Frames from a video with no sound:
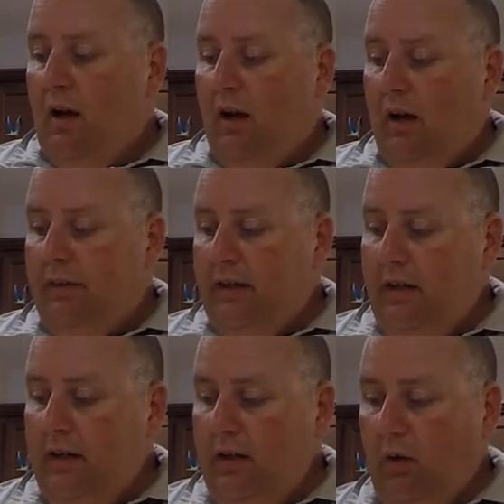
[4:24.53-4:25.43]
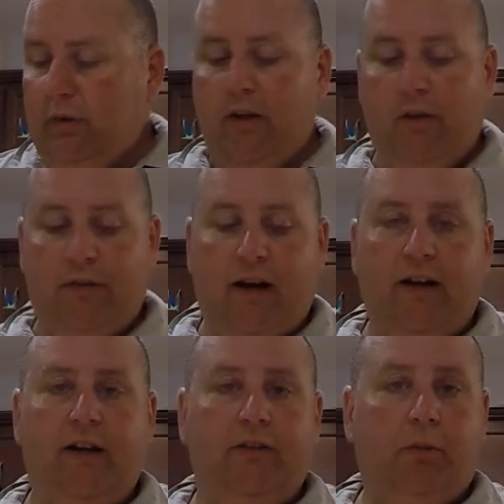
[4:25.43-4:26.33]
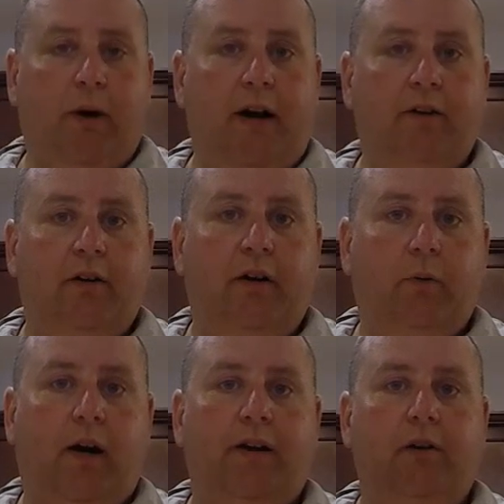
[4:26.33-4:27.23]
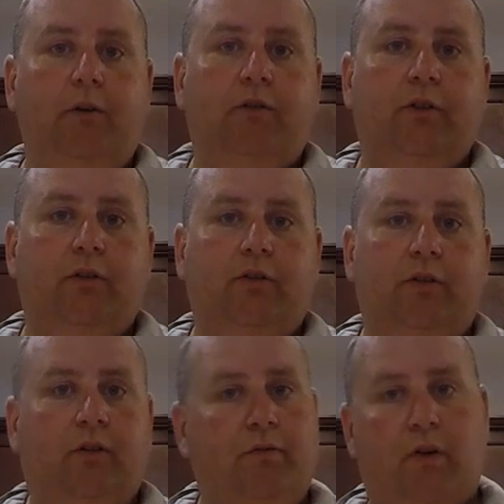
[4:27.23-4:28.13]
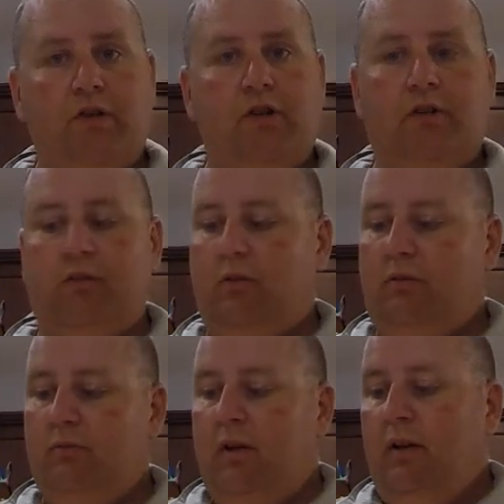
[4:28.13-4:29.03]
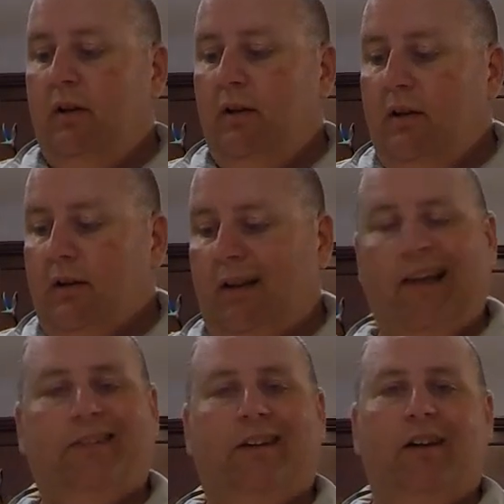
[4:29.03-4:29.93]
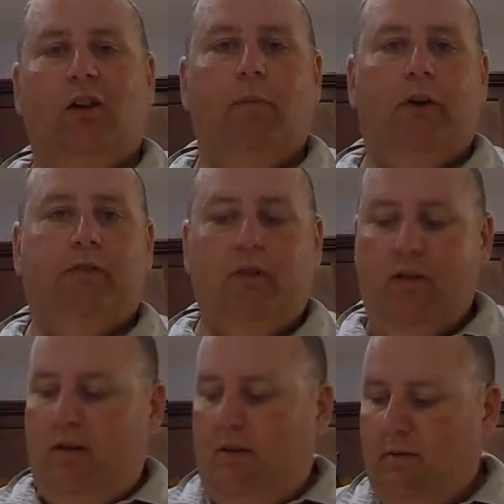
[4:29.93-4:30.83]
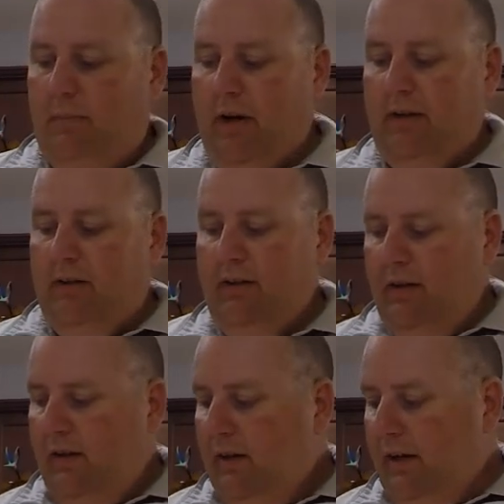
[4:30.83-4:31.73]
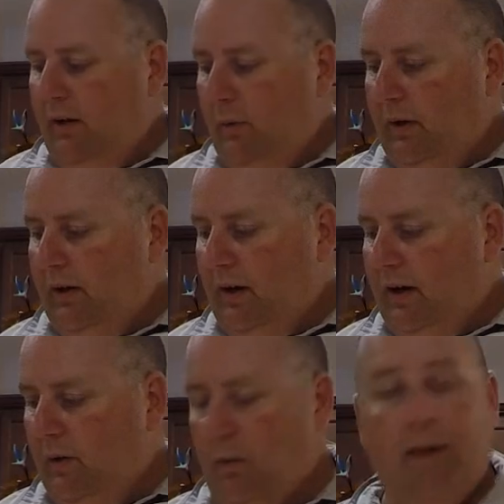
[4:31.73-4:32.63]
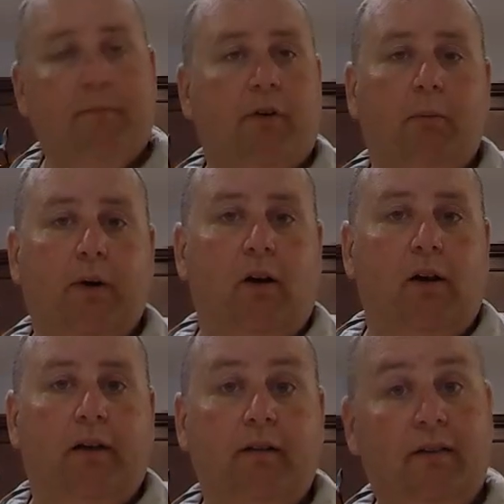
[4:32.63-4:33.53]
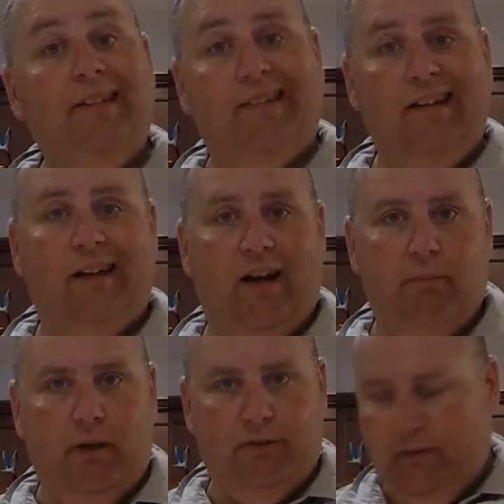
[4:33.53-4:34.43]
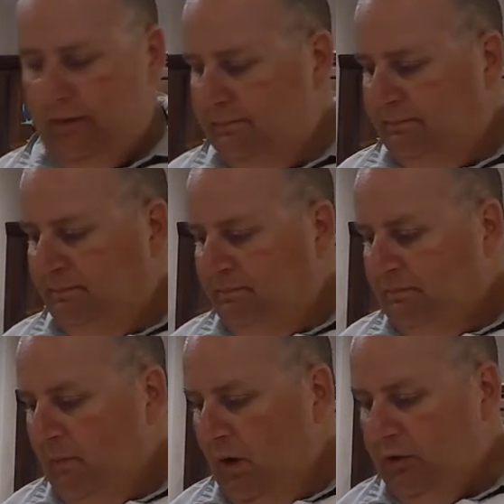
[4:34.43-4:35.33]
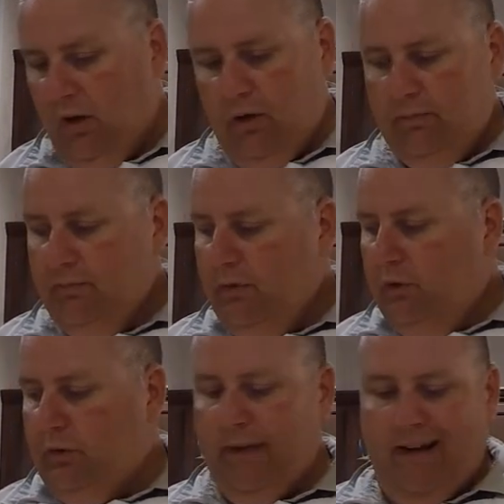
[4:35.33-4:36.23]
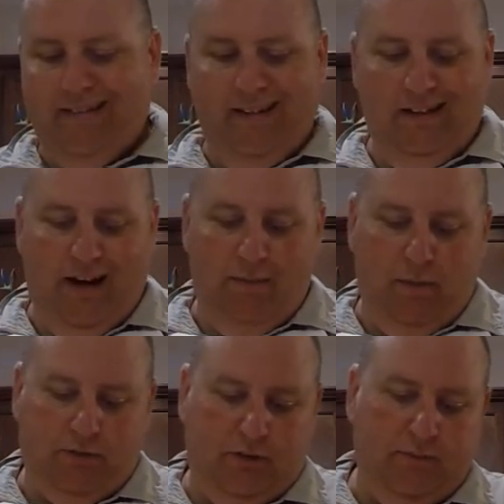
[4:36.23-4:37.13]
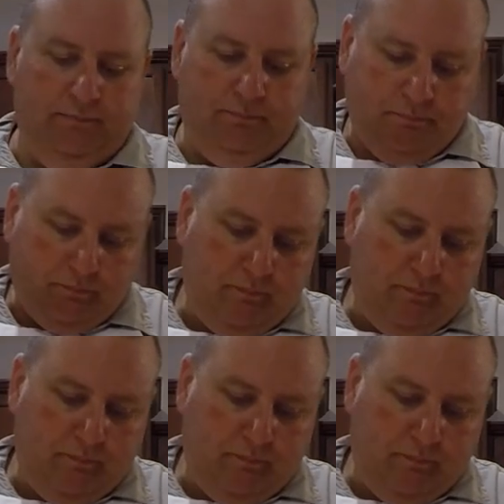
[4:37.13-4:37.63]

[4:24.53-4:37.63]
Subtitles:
the only other thing I need is a binder, and what I use is French's classic yellow mustard, but here where I'm from, we call it D-land mustard. So use some of that D-land mustard